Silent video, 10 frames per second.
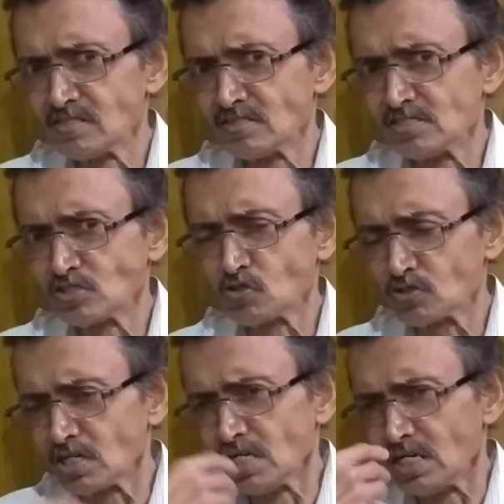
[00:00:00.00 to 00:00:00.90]
So
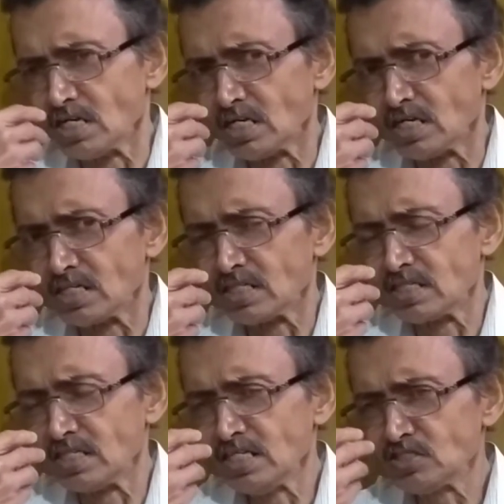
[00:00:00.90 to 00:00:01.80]

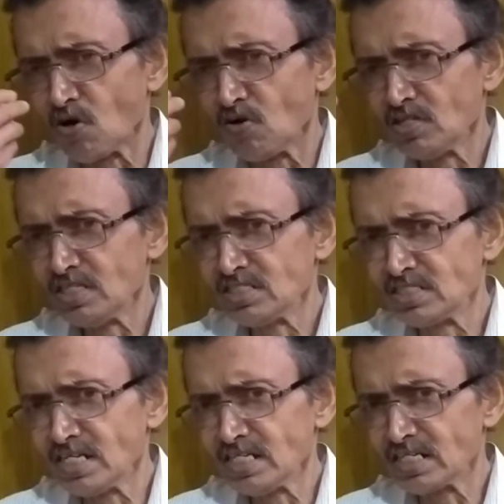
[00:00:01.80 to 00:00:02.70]
all these
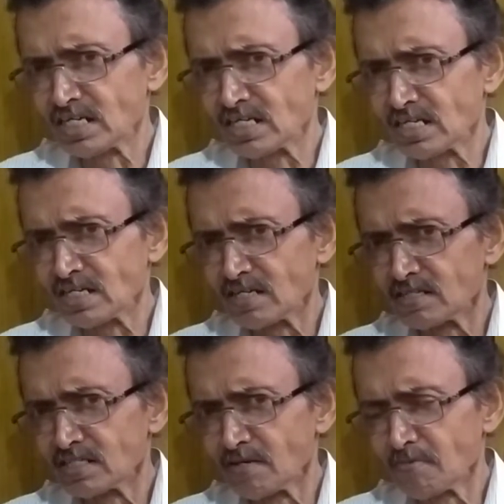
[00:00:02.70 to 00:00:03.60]
things
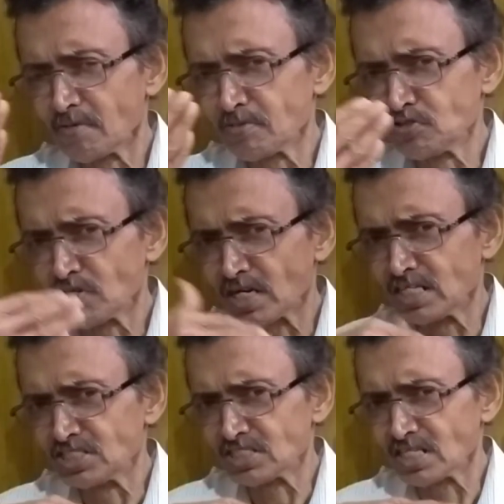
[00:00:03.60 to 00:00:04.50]
developed into a
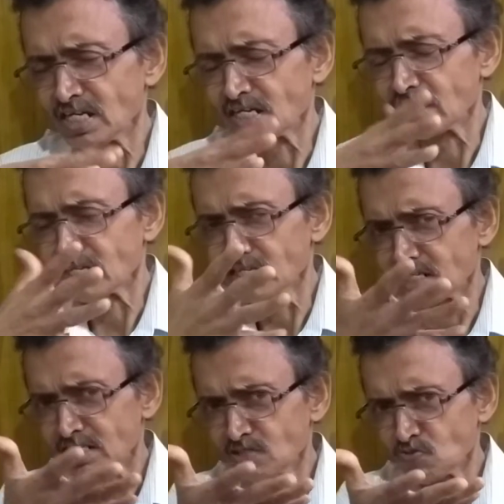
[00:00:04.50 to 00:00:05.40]
culture,
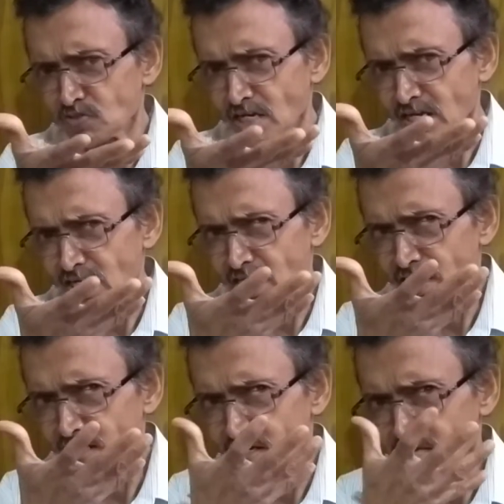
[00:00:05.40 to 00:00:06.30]
took the
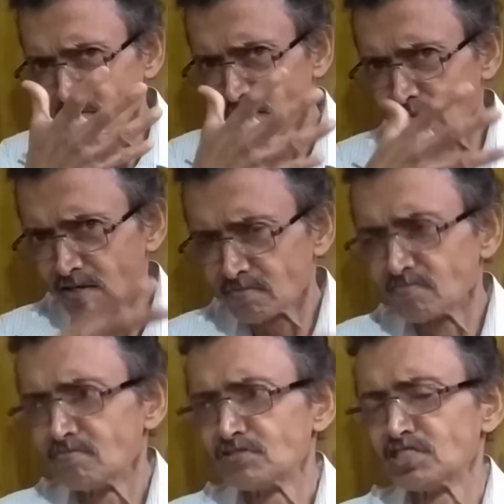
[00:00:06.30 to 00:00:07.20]

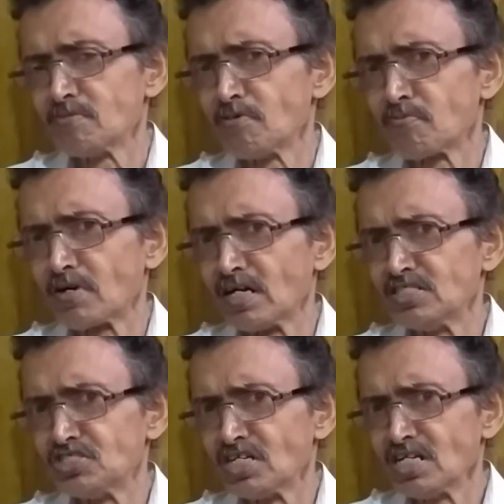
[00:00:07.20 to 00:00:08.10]
shape of
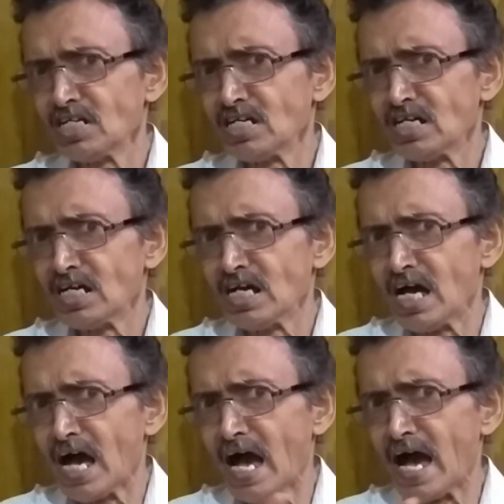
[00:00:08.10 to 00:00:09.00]
culture,
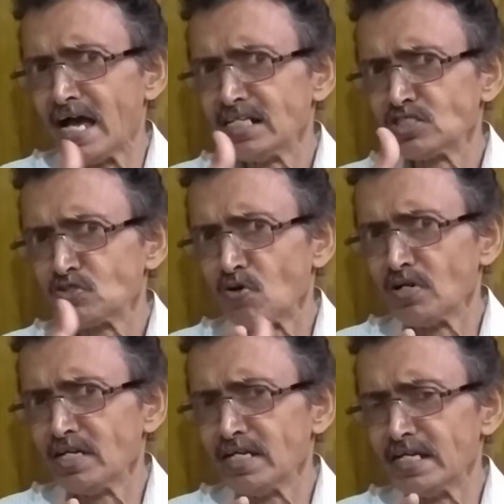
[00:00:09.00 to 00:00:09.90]
and
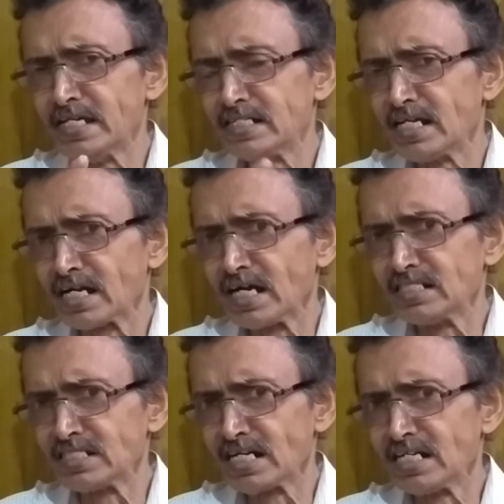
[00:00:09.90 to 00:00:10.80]
slowly the
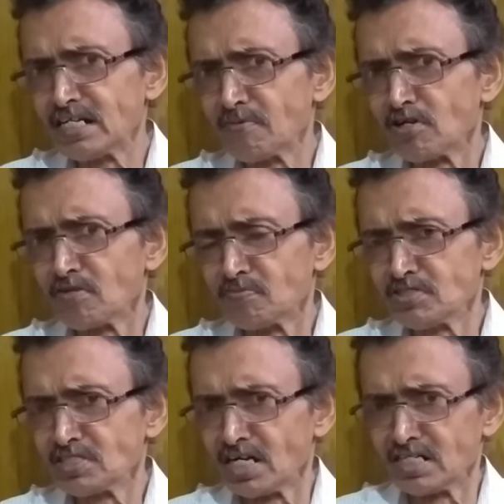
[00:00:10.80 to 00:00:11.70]
cultural development
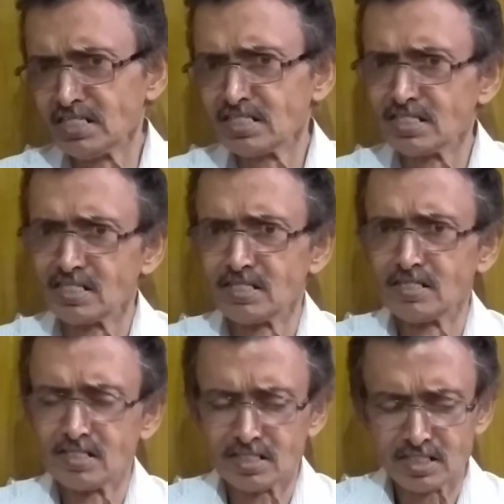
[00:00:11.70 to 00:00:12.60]
started
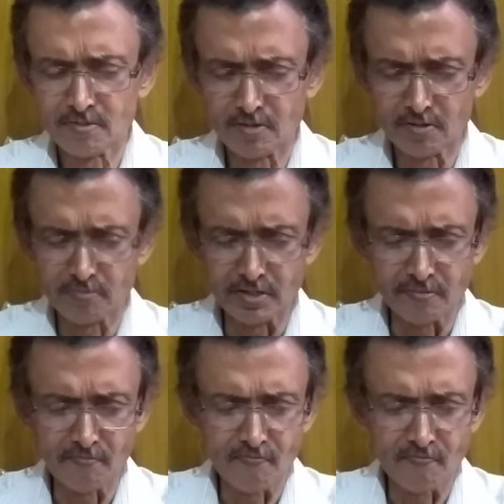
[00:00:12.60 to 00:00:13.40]
developing.